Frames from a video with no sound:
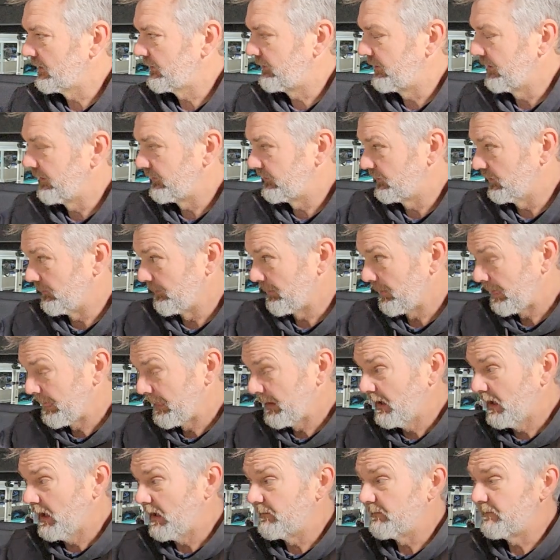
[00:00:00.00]
system.
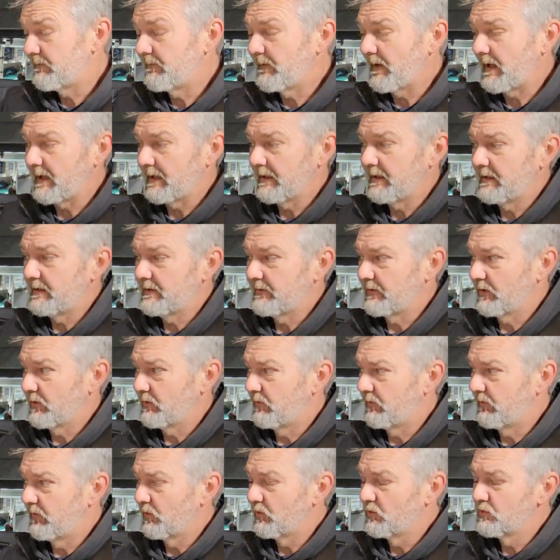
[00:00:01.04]
And that is a
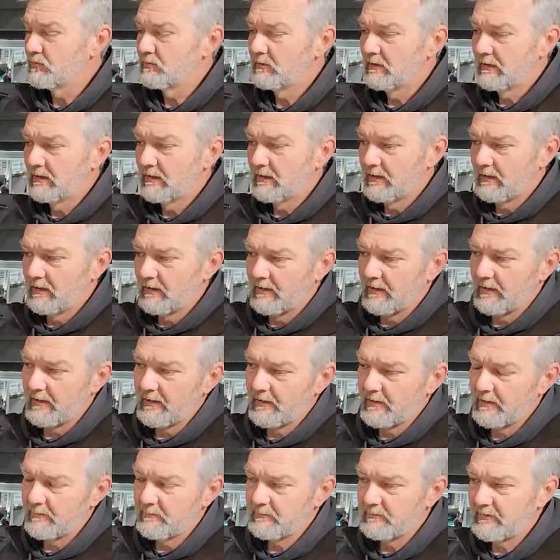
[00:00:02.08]
full
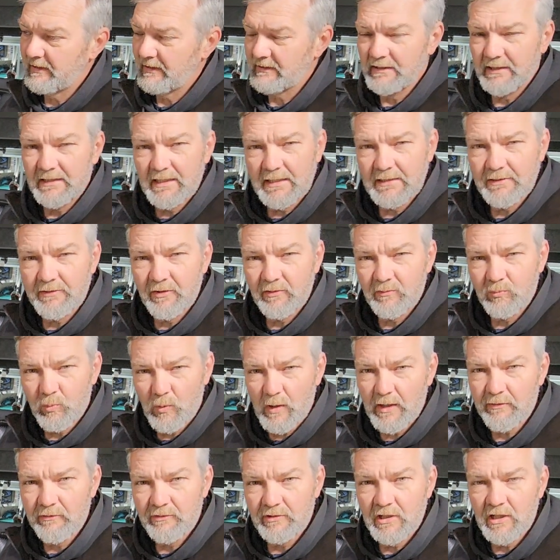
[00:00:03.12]
dedicated
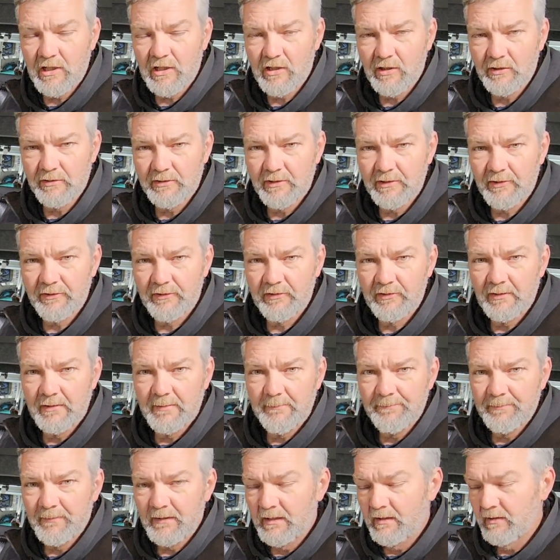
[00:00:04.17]
wiring harness.
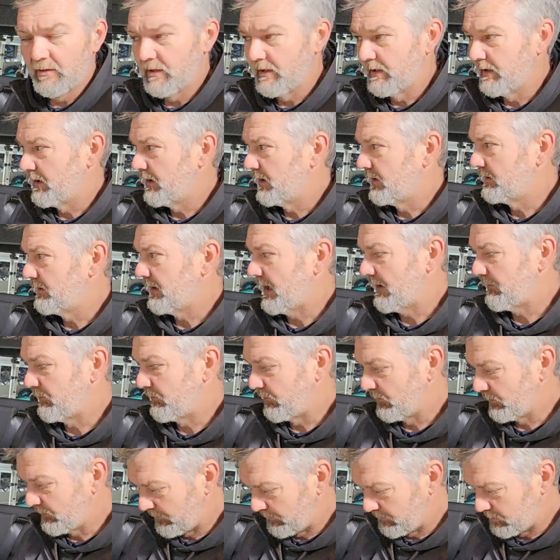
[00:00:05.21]

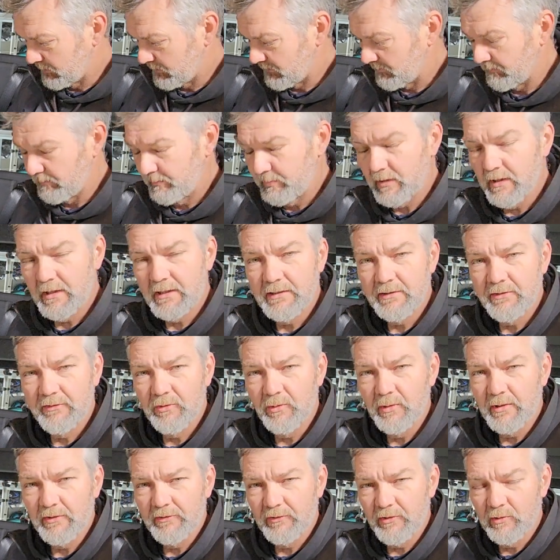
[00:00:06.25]
Everything's plug and play, so
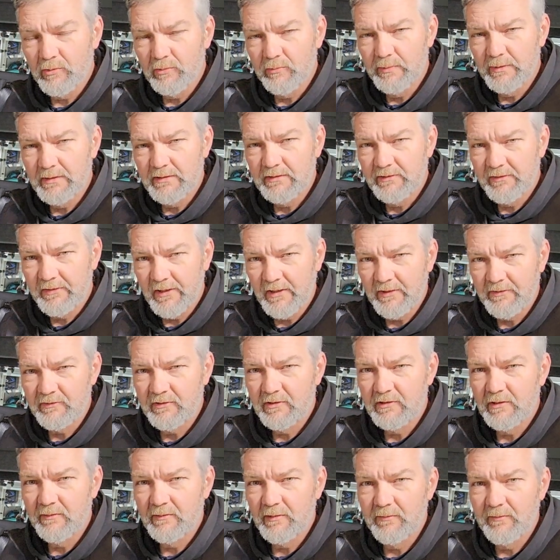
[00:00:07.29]
it's all been
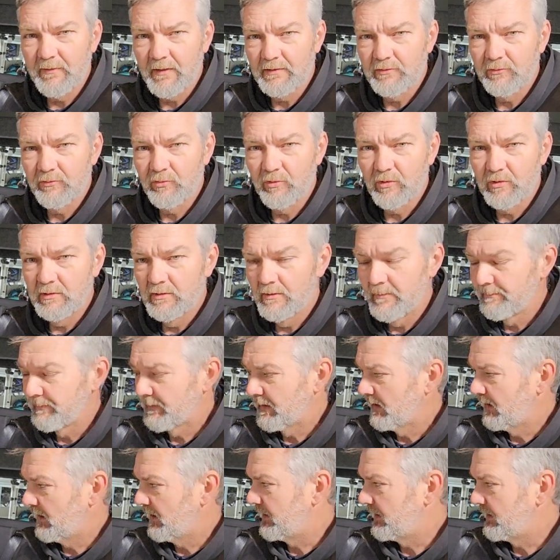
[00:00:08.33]
tested at the factory.
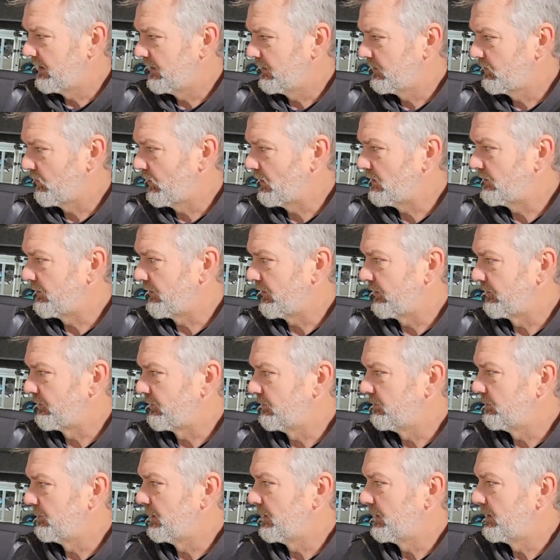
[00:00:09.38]
Great
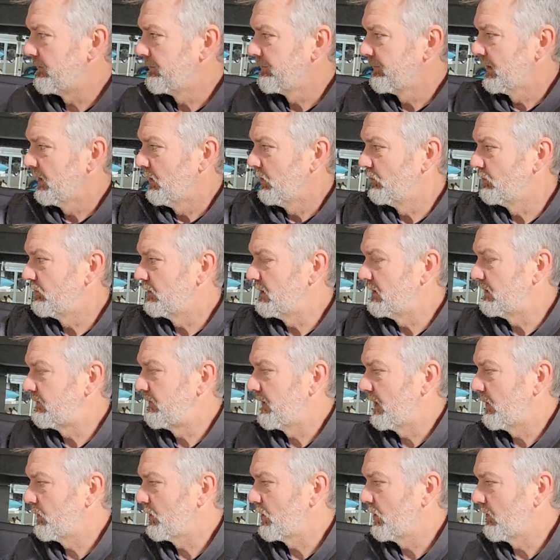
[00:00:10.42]
system there. Underneath
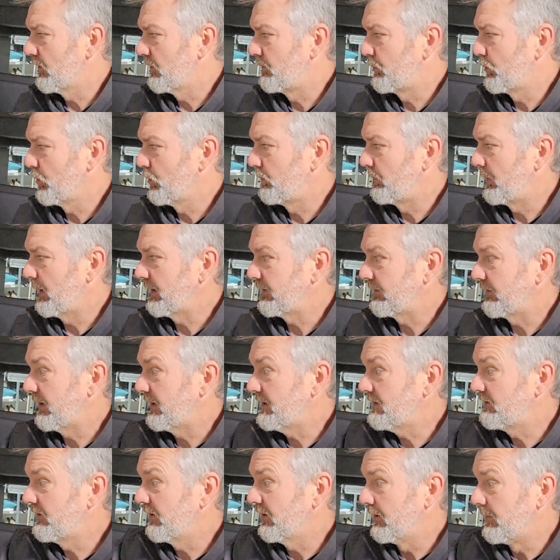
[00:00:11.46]
there we've got a Propex
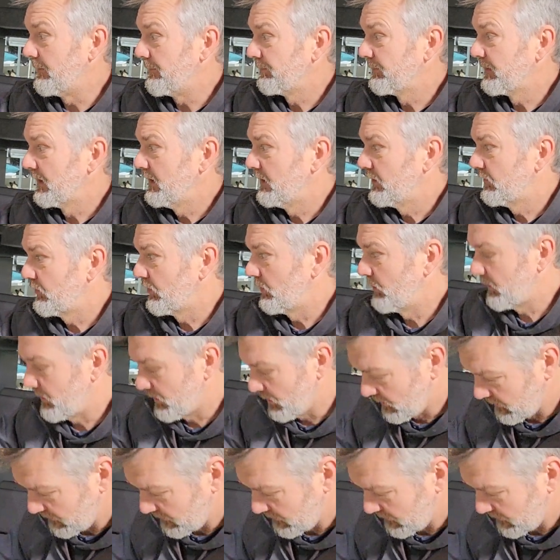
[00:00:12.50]
heater. So we've got